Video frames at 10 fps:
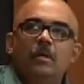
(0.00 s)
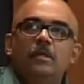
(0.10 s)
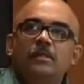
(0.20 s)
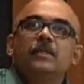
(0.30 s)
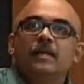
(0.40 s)

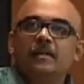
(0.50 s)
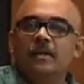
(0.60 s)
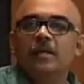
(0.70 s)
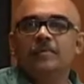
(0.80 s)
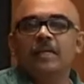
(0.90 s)
See, that again,
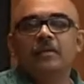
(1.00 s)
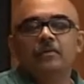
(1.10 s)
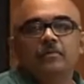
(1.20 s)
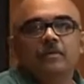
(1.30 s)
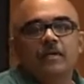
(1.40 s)
I'm telling
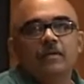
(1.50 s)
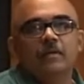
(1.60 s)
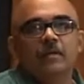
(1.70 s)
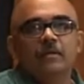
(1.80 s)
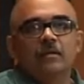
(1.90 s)
you
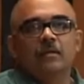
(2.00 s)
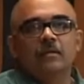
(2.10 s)
that